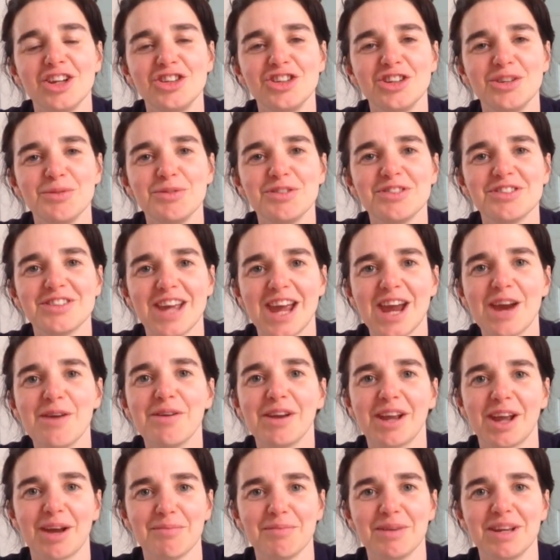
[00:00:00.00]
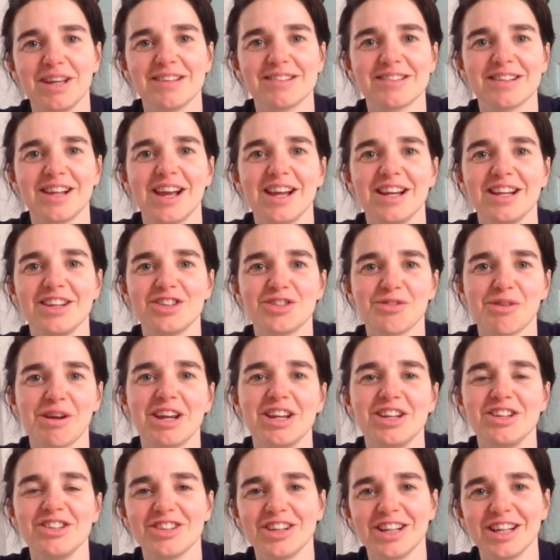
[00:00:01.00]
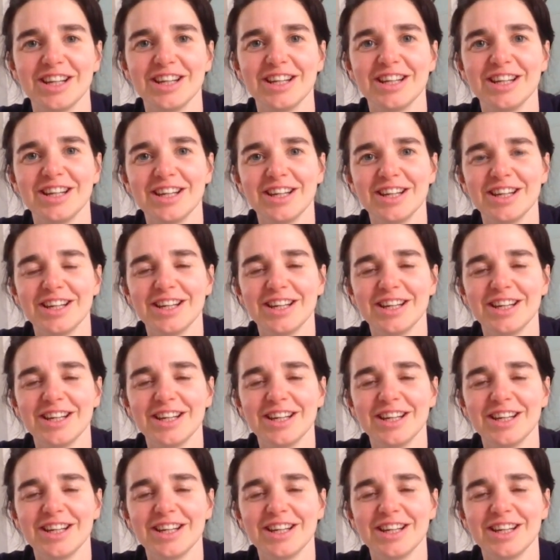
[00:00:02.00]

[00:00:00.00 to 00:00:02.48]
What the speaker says: she was staring at me slightly strangely.